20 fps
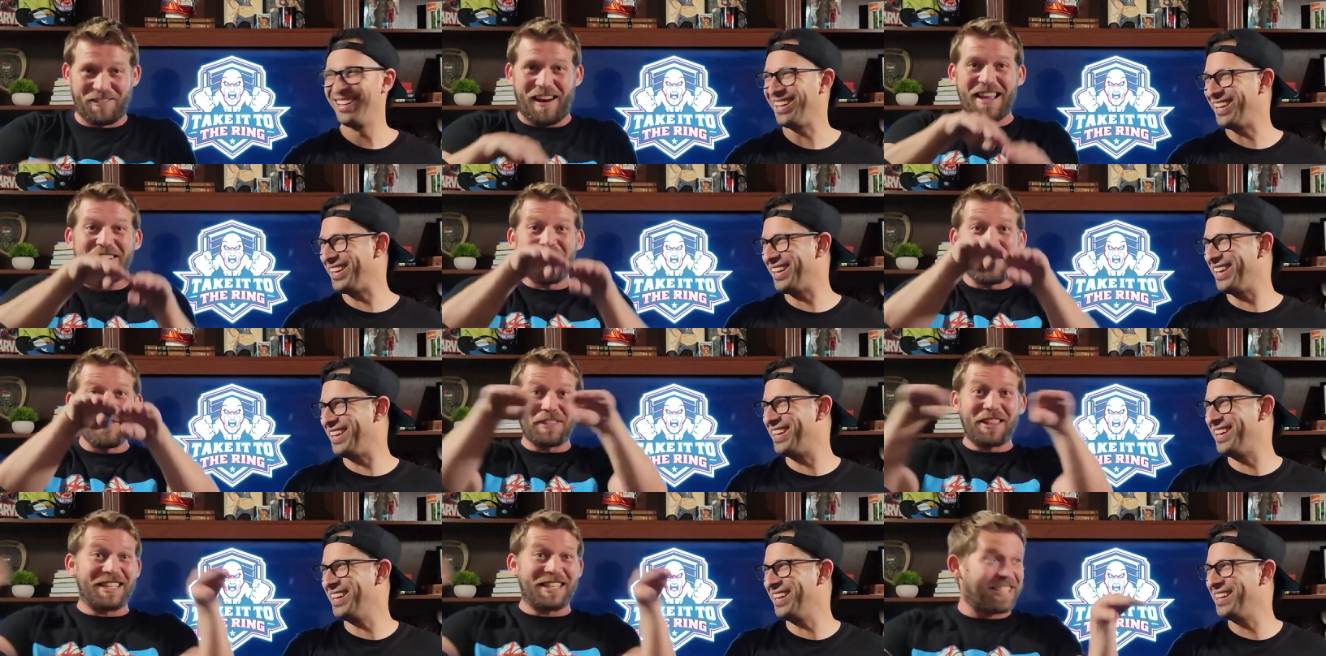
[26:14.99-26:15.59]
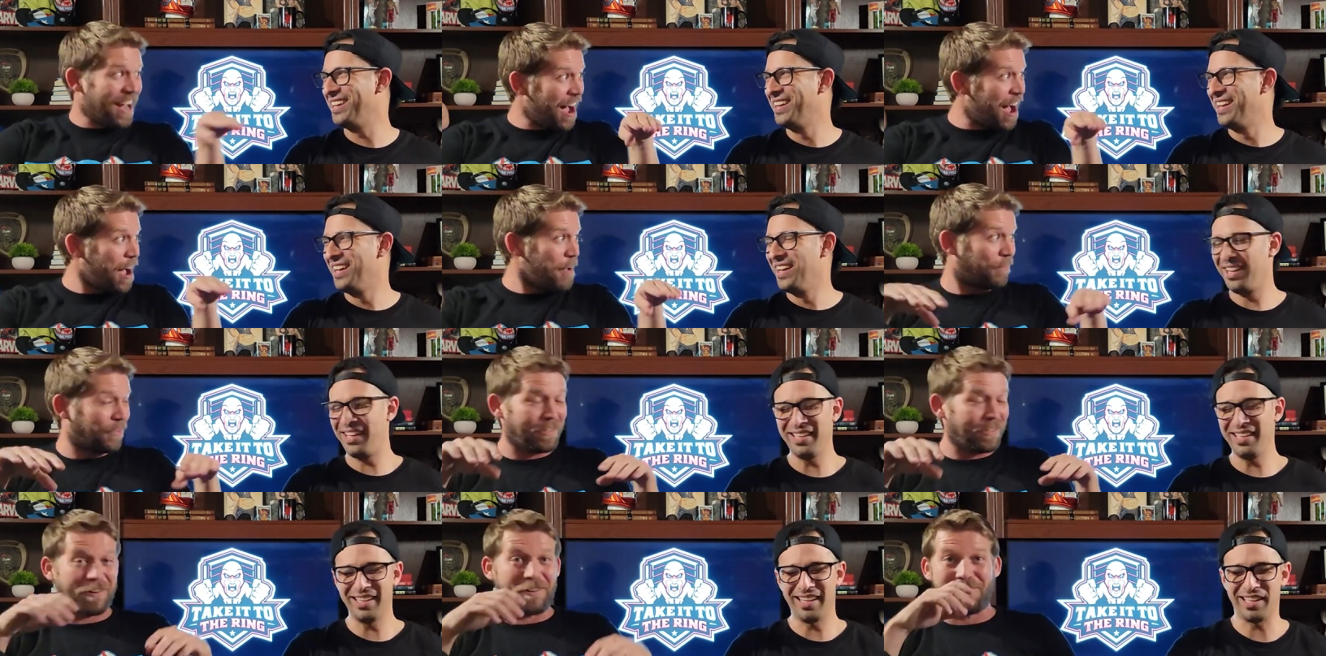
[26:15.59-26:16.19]
Speaker 1: right over the
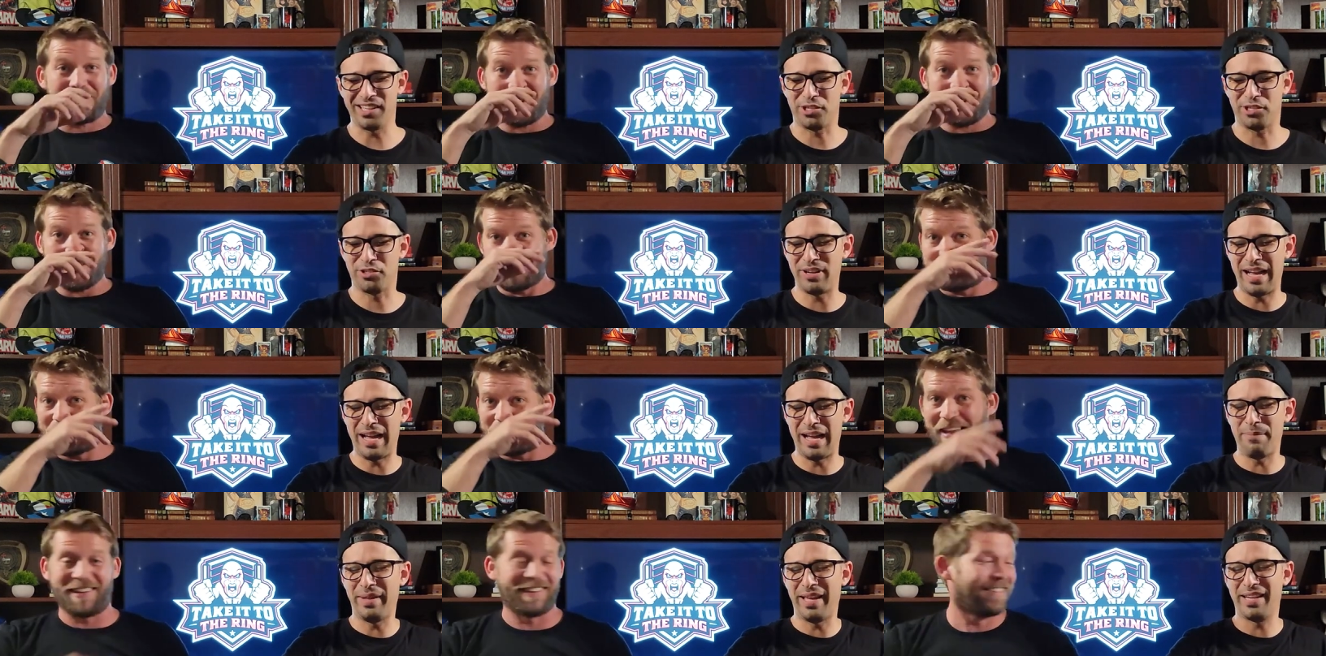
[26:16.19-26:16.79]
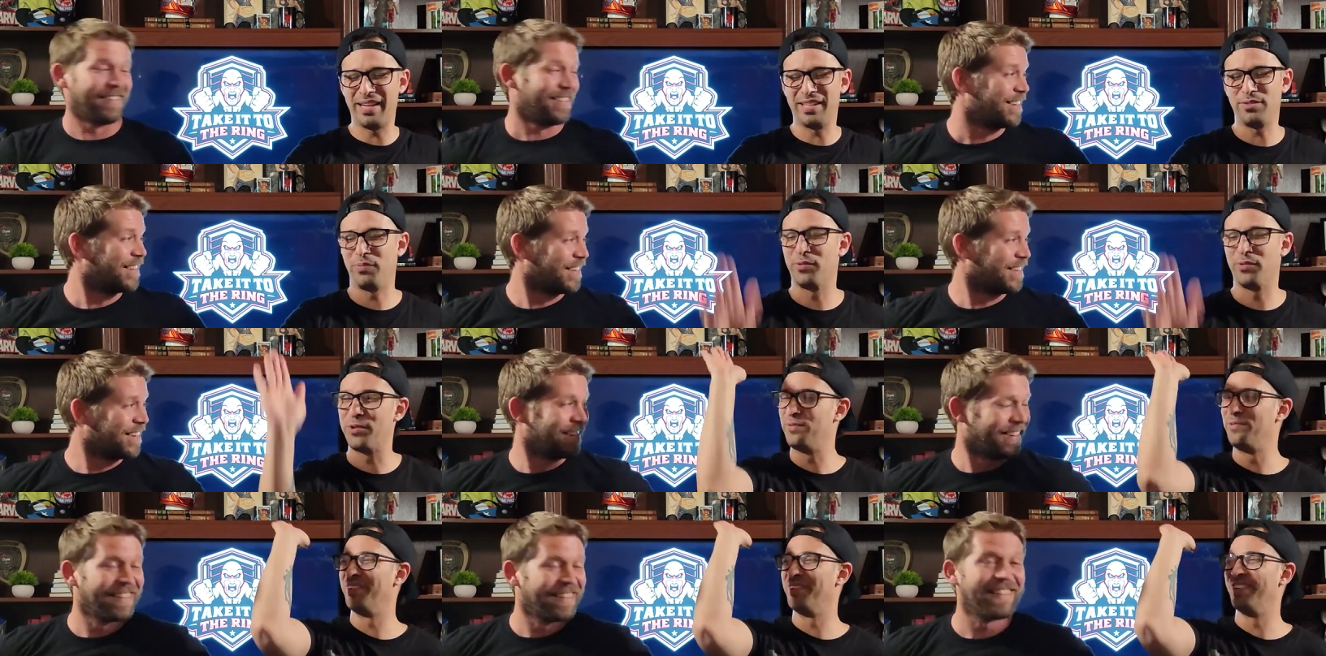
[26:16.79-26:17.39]
top. He had like a row, trap, man.
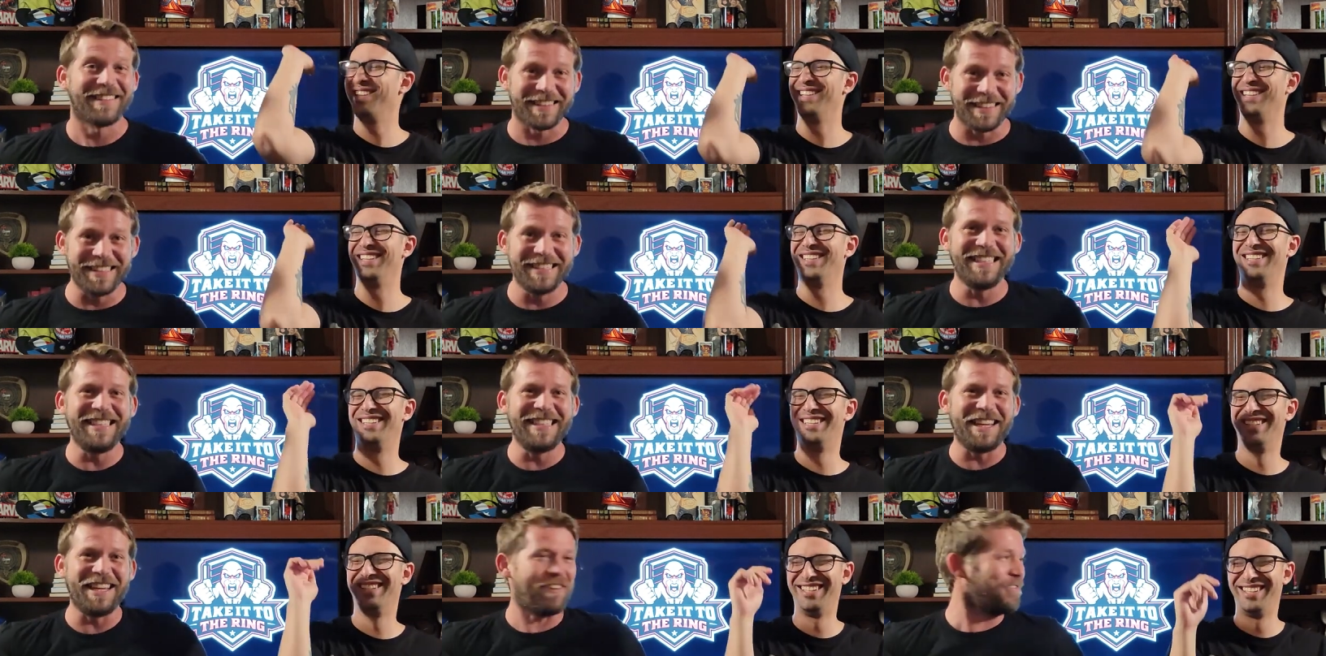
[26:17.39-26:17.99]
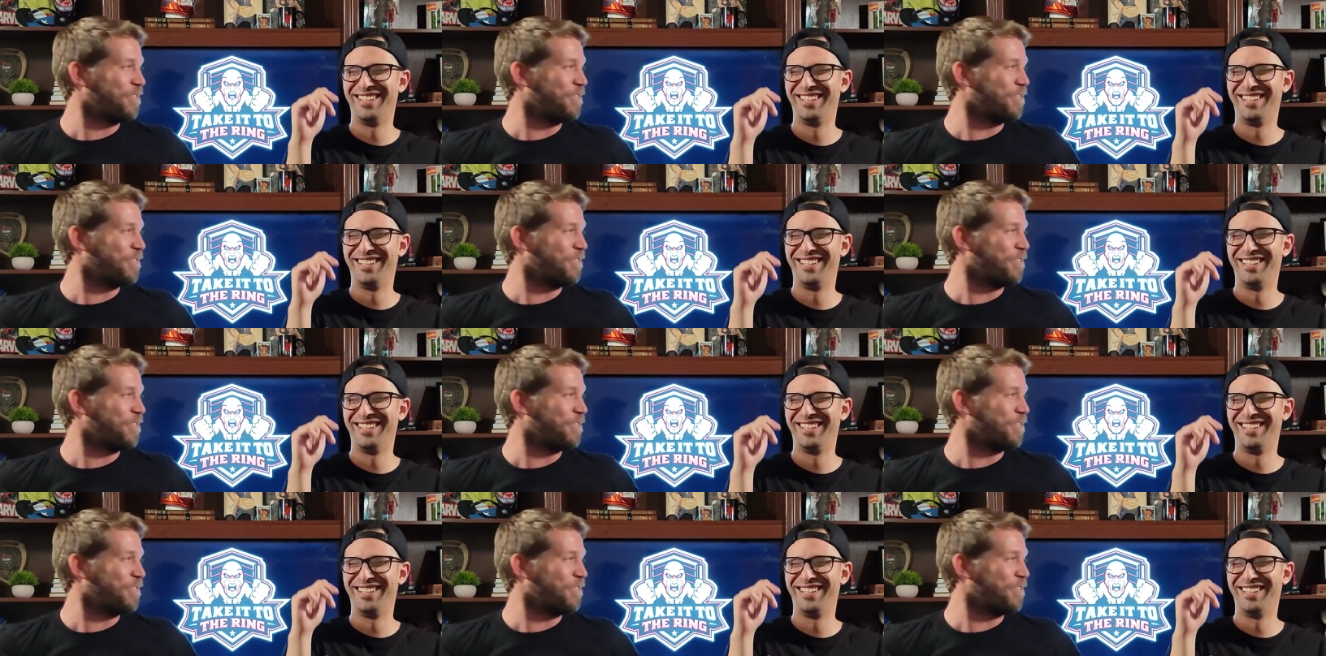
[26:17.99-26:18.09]
like. it